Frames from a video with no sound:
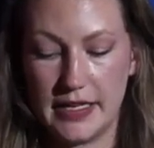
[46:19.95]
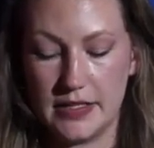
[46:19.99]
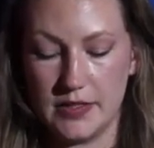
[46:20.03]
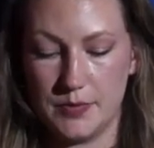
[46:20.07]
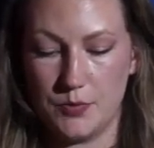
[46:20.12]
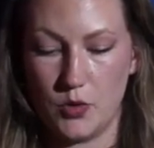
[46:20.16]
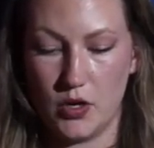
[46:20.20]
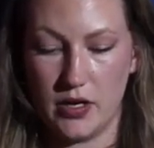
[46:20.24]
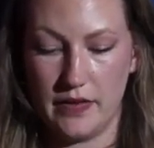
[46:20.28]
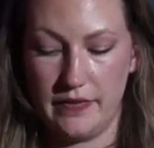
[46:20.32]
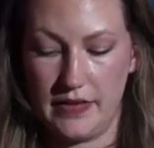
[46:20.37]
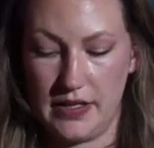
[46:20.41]
It's
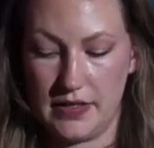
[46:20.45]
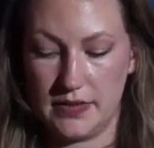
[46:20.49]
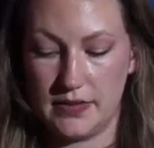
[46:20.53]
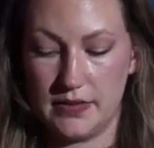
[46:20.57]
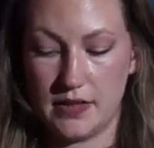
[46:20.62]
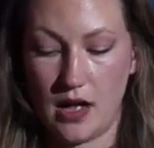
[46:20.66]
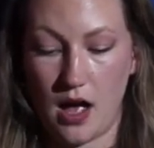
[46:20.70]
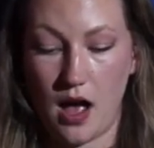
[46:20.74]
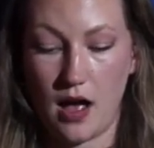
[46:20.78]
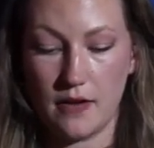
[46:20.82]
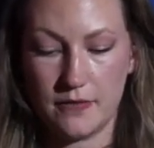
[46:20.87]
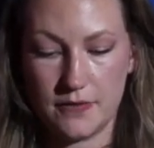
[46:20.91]
more of these
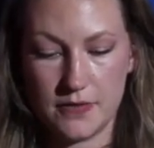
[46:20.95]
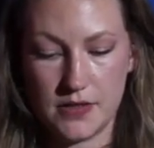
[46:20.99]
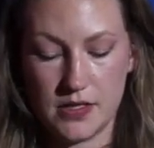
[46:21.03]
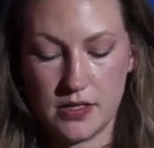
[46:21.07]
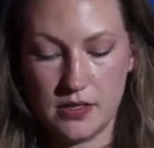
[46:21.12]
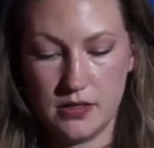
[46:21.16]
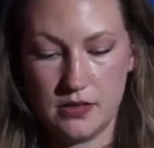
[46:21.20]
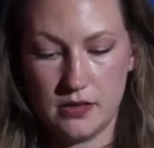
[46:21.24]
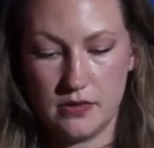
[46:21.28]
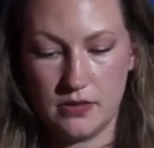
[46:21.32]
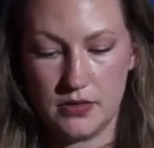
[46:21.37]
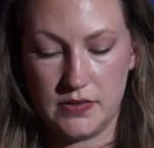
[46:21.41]

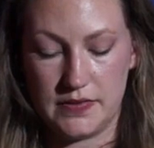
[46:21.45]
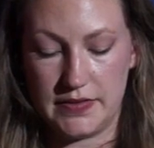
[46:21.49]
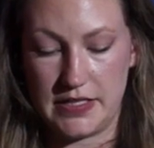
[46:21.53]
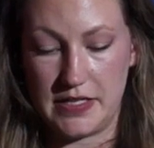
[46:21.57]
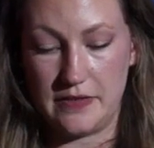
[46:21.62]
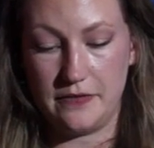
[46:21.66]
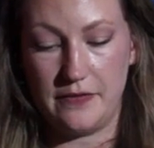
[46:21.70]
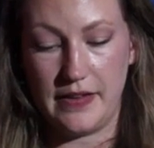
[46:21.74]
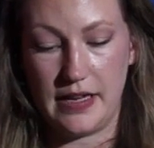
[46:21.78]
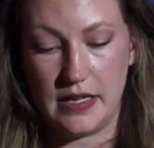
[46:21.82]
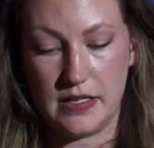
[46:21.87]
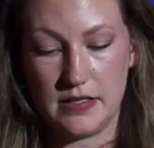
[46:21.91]
soft sea
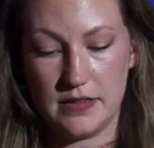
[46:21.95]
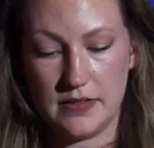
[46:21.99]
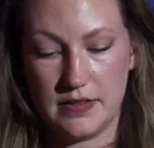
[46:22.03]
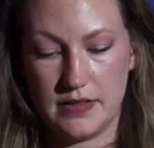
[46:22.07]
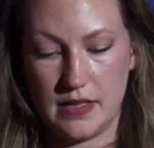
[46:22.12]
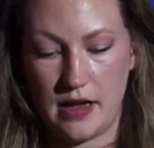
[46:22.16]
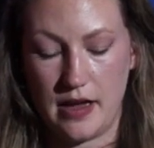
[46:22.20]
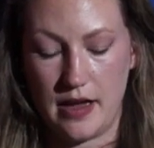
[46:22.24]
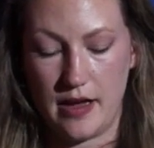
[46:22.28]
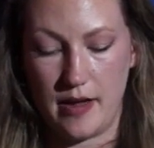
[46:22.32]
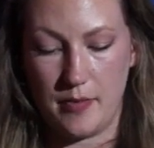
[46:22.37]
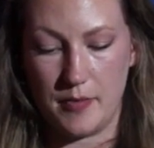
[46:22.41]
fans
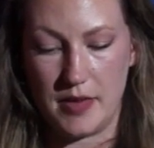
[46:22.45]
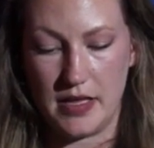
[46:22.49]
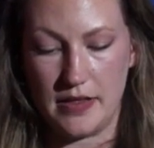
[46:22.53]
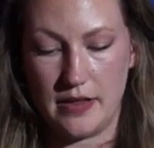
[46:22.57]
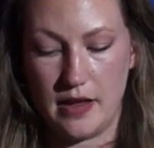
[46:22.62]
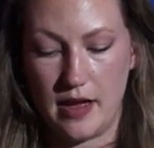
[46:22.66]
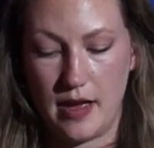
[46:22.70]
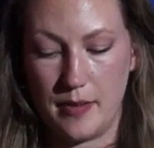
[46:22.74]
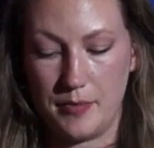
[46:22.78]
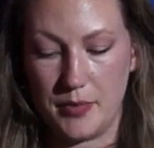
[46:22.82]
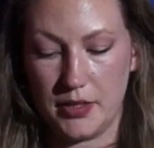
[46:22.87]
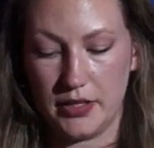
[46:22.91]
in
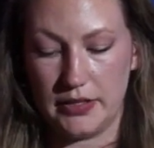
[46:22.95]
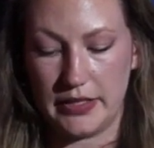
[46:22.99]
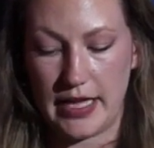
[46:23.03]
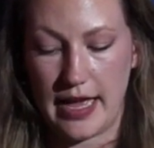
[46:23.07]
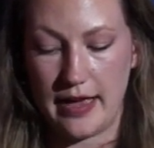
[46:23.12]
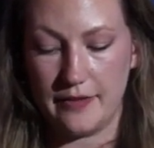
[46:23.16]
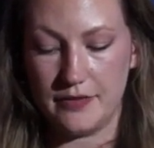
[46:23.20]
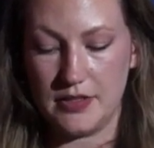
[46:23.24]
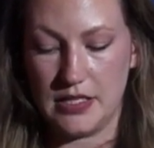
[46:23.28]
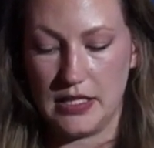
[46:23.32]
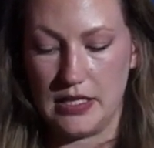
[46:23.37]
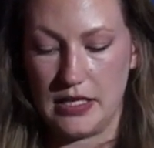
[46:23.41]
the upper
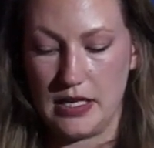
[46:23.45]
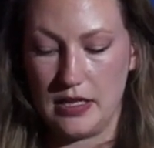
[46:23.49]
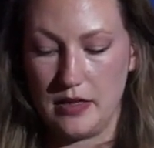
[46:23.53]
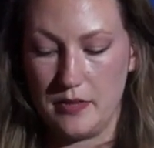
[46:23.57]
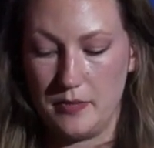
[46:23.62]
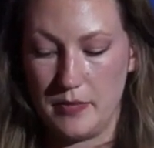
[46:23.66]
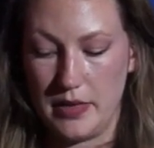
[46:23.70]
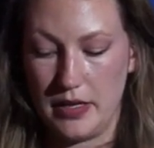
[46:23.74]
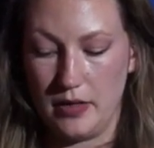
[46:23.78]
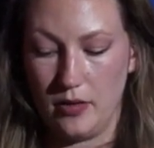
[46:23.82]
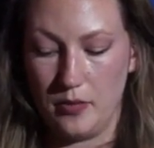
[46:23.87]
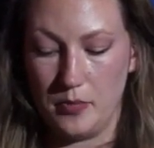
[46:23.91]
left and in the
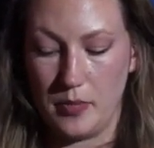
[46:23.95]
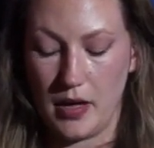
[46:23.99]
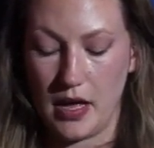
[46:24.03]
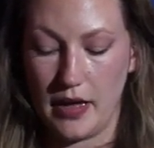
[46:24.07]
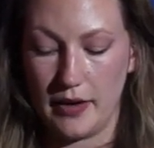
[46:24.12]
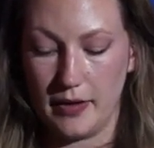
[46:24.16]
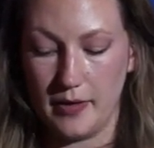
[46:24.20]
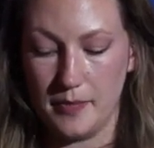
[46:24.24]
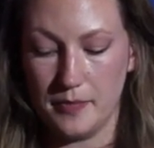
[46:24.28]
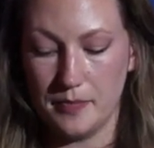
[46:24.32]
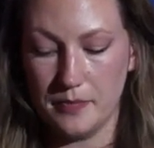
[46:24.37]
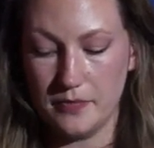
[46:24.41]
middle
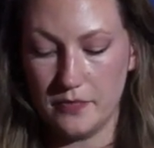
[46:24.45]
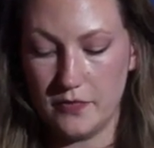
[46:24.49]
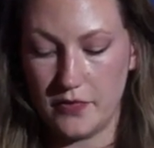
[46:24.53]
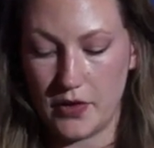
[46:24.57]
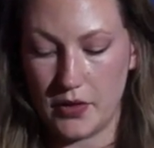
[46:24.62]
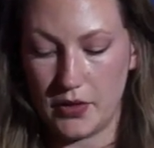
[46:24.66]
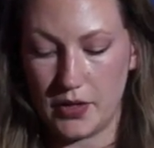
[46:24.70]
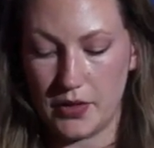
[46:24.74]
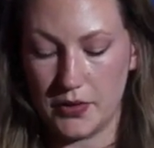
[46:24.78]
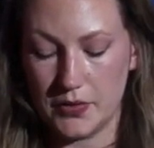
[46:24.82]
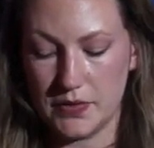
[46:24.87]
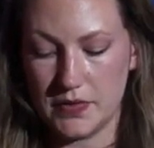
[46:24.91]
bottom
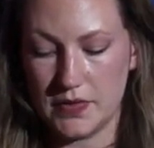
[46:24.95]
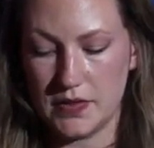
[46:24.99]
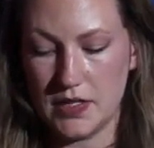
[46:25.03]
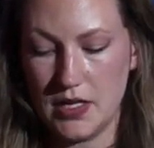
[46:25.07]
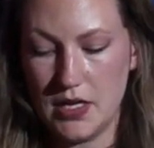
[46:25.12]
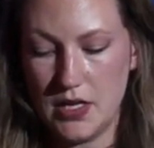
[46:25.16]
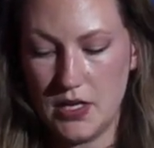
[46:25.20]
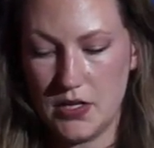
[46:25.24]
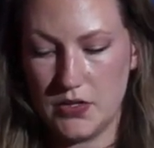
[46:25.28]
photos.